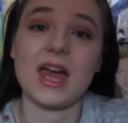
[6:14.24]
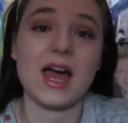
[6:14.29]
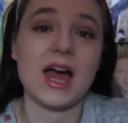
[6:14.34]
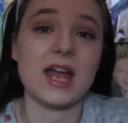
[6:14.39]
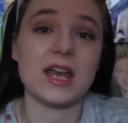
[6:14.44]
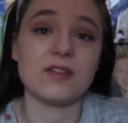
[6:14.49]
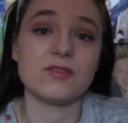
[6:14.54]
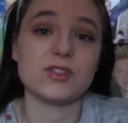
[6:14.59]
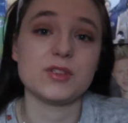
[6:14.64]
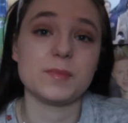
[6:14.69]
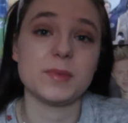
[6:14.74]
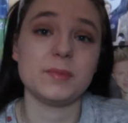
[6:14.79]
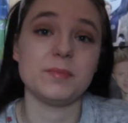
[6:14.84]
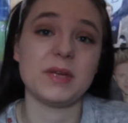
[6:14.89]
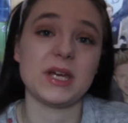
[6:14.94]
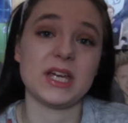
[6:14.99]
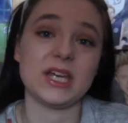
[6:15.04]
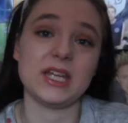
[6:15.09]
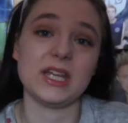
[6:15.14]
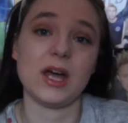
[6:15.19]
And I've just been
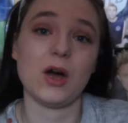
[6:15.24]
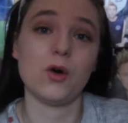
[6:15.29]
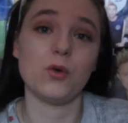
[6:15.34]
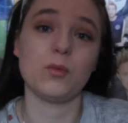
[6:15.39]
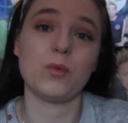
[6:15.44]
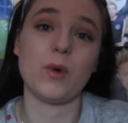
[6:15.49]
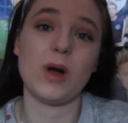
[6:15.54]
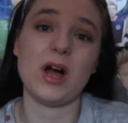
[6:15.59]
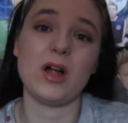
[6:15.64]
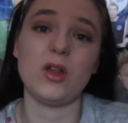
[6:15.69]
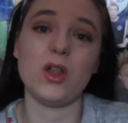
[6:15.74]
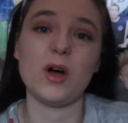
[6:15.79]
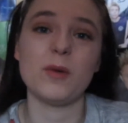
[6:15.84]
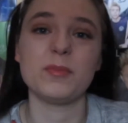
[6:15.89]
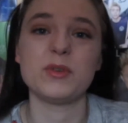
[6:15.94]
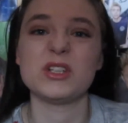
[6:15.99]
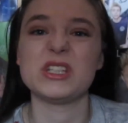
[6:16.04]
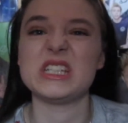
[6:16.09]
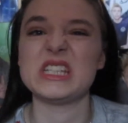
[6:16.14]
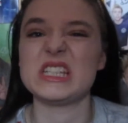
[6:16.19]
picking that up quite a lot
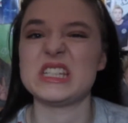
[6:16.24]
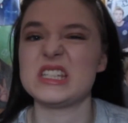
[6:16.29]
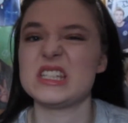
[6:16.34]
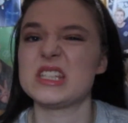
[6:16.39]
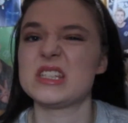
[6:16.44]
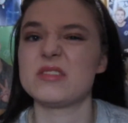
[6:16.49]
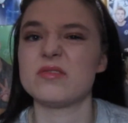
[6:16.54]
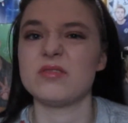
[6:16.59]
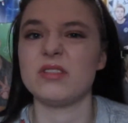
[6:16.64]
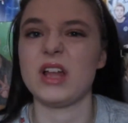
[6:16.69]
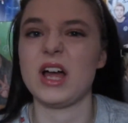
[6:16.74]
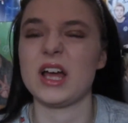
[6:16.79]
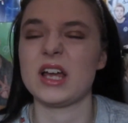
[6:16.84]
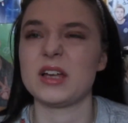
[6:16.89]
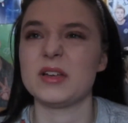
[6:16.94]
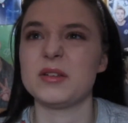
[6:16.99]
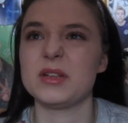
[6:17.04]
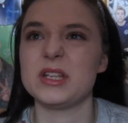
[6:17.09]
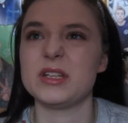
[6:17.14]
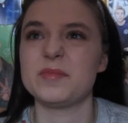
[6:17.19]
because it's
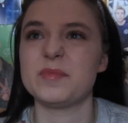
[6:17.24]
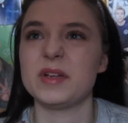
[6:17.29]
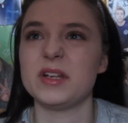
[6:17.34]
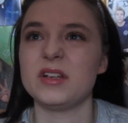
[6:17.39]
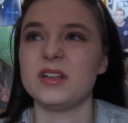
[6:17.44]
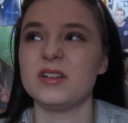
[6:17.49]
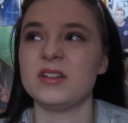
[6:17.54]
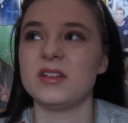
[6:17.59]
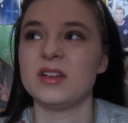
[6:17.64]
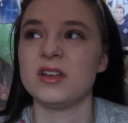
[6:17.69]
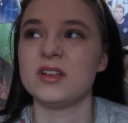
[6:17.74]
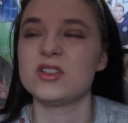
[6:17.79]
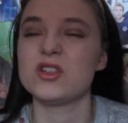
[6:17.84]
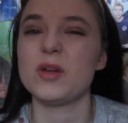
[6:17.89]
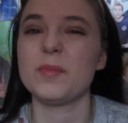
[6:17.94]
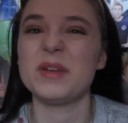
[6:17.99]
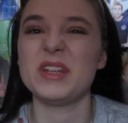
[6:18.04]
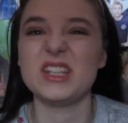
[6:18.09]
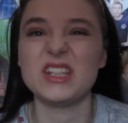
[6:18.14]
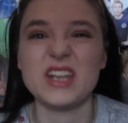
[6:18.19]

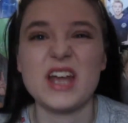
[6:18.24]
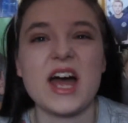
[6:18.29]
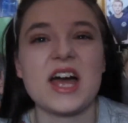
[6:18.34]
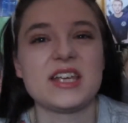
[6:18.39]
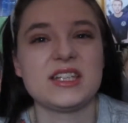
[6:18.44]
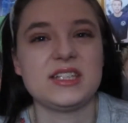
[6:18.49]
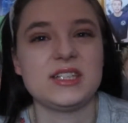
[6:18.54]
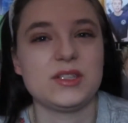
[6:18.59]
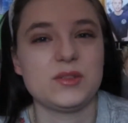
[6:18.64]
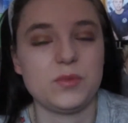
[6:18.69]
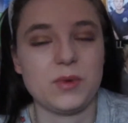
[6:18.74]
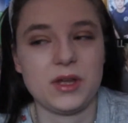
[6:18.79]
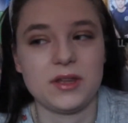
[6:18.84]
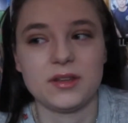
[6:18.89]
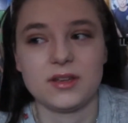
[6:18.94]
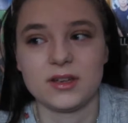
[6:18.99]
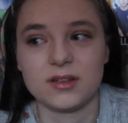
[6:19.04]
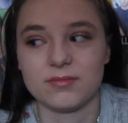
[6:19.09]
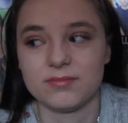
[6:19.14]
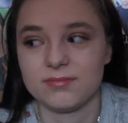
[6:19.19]
not been the nicest
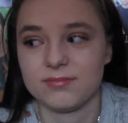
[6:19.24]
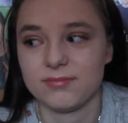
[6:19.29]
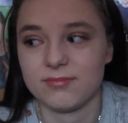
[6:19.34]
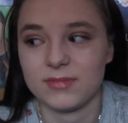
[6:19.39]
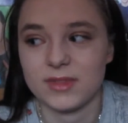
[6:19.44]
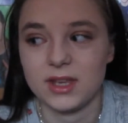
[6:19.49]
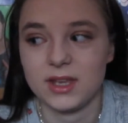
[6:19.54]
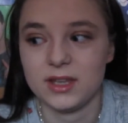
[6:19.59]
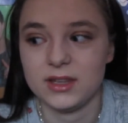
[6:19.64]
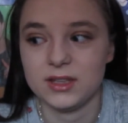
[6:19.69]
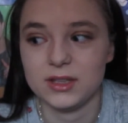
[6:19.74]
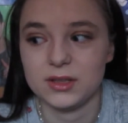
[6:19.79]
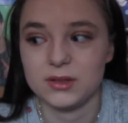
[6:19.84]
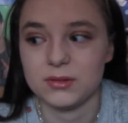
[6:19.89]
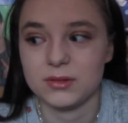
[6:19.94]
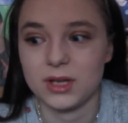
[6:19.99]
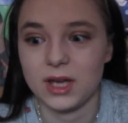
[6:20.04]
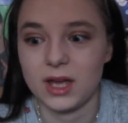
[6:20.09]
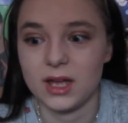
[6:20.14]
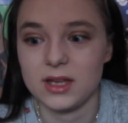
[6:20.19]
weather in the
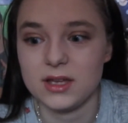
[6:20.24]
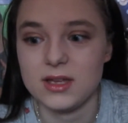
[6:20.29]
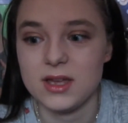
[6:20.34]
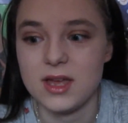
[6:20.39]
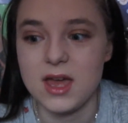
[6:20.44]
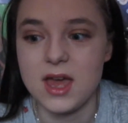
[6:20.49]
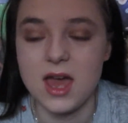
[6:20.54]
UK,